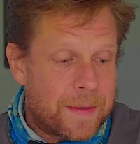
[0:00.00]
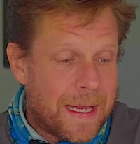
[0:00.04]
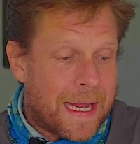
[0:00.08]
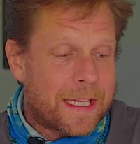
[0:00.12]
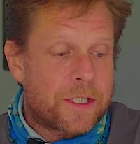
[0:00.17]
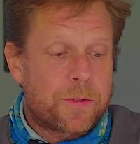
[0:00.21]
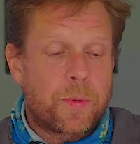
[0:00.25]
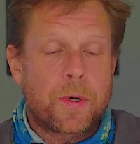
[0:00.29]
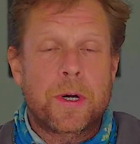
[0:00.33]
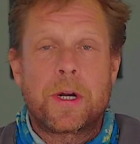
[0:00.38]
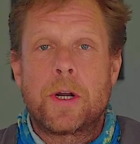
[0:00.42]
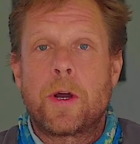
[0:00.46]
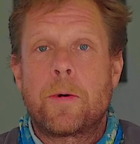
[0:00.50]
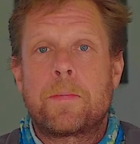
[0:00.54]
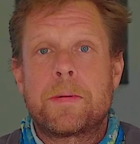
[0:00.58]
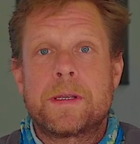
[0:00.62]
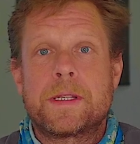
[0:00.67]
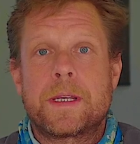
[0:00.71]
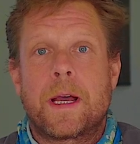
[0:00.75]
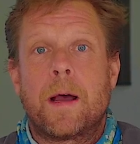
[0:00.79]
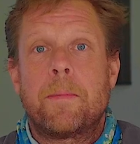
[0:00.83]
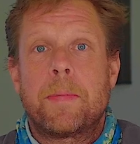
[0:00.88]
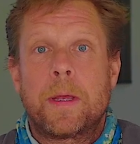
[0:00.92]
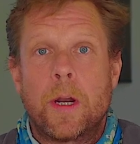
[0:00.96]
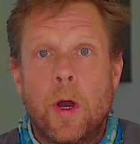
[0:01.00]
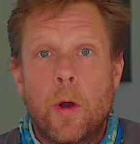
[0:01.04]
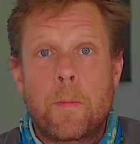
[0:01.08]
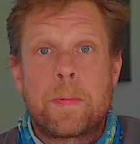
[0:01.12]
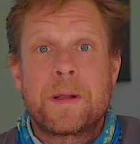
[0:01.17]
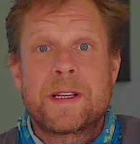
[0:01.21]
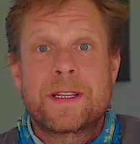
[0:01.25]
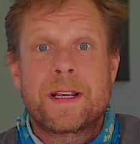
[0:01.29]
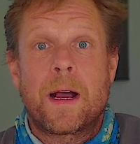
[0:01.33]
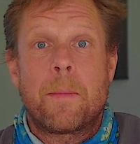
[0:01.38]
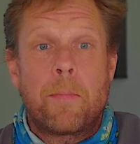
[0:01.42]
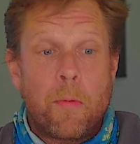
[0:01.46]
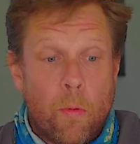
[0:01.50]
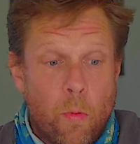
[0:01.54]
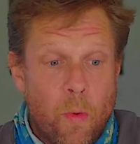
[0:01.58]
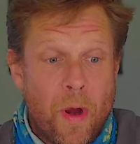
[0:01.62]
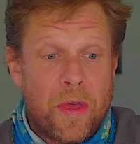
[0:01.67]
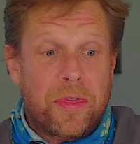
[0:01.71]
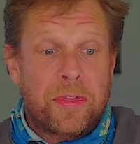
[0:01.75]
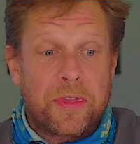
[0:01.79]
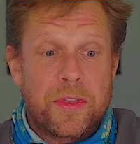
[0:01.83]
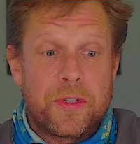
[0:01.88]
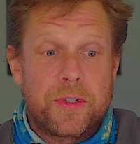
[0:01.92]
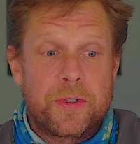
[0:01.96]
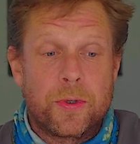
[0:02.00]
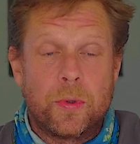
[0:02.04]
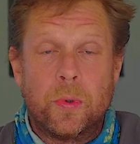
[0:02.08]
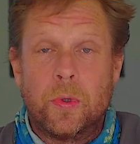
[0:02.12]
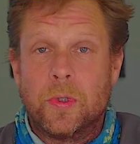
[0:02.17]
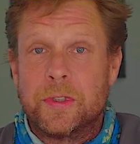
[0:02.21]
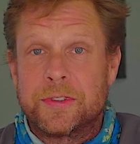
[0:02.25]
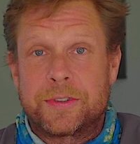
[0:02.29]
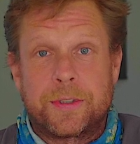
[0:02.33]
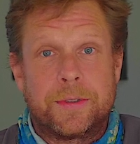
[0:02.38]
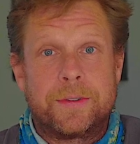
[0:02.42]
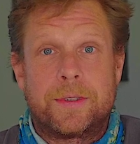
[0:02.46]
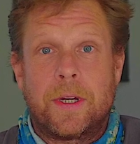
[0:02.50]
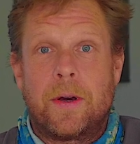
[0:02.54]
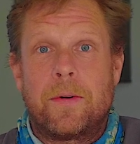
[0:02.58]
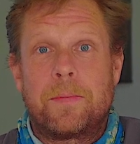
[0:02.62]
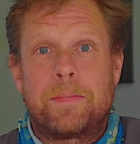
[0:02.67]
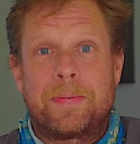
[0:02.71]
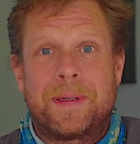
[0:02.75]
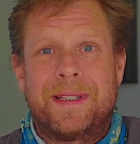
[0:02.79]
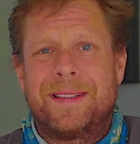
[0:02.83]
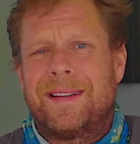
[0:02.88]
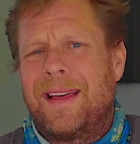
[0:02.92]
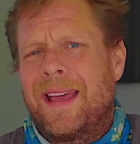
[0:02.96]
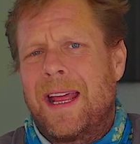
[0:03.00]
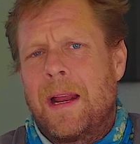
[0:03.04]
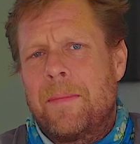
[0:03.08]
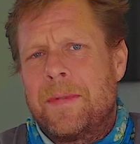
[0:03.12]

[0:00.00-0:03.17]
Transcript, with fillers: That's where it opens up. It opens up with the duel, so don't be late.